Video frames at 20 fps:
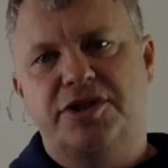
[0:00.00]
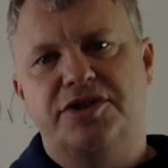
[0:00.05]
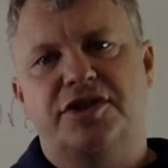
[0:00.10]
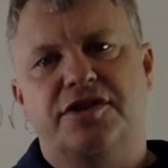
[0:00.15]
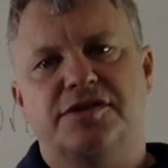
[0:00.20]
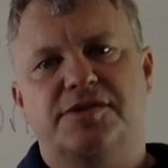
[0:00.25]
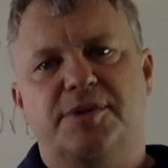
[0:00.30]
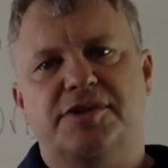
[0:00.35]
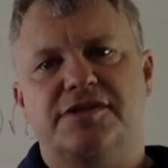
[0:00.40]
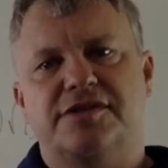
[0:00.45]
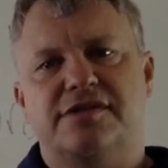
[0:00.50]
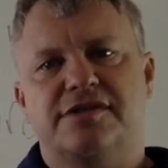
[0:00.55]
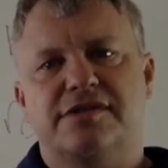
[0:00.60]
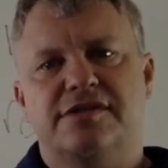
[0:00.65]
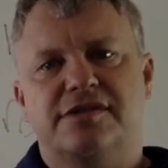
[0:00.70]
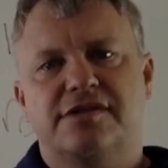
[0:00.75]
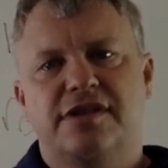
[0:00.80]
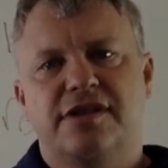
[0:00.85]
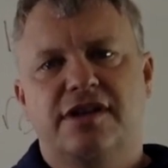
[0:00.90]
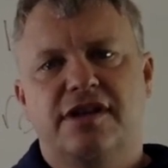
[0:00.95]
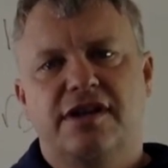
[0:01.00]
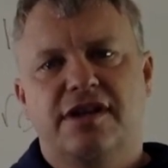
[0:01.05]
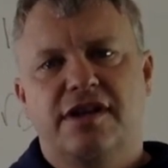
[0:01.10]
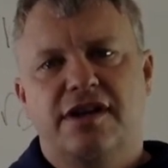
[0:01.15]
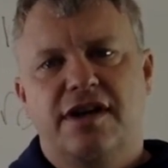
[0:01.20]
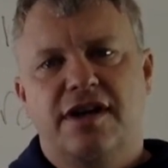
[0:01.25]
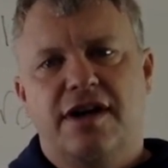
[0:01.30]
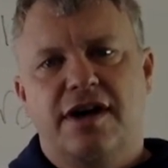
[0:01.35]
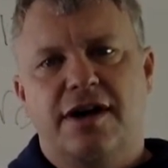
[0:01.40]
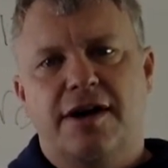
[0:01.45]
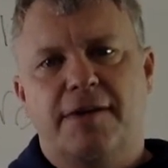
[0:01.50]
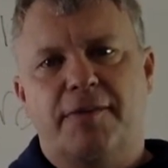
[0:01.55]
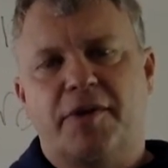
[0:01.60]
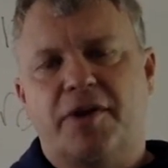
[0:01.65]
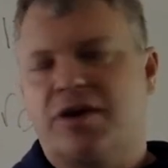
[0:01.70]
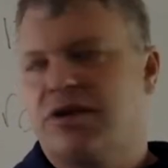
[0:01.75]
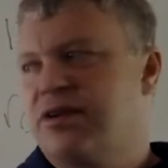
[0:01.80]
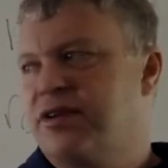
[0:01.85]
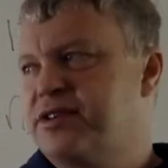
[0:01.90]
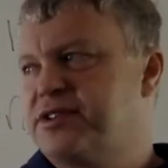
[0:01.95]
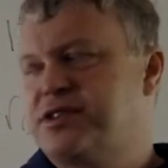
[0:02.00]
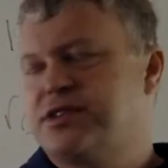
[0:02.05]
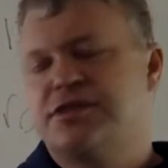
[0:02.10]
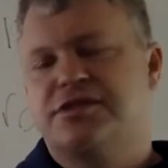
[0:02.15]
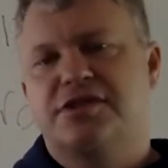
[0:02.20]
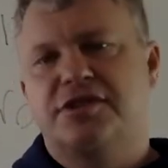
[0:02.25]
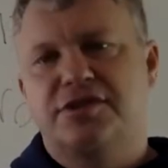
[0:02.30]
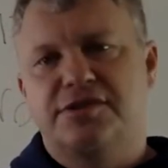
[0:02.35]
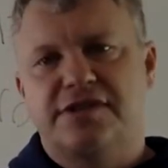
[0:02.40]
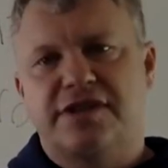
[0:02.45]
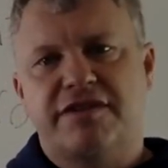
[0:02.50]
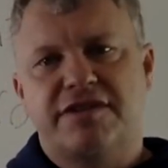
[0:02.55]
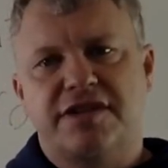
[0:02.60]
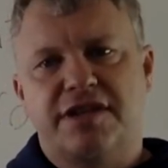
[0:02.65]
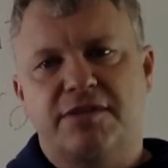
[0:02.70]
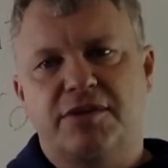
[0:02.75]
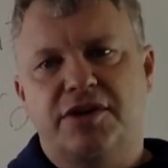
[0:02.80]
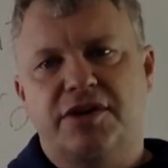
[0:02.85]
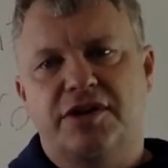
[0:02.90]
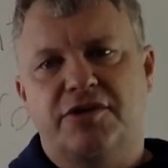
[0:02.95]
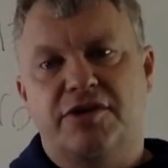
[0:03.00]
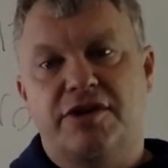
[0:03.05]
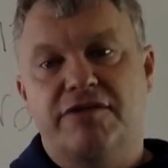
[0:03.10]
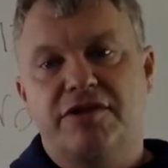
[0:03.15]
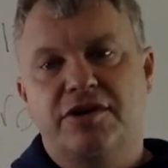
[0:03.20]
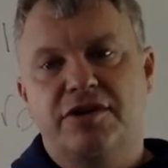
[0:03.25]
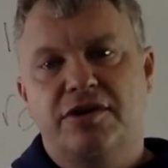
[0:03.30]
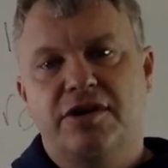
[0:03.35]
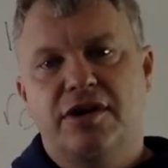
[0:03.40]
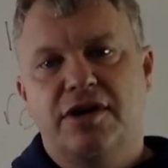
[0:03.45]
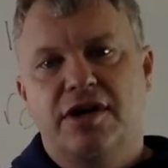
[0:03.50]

each other's businesses. Our goal this year is to do $17 million in revenue,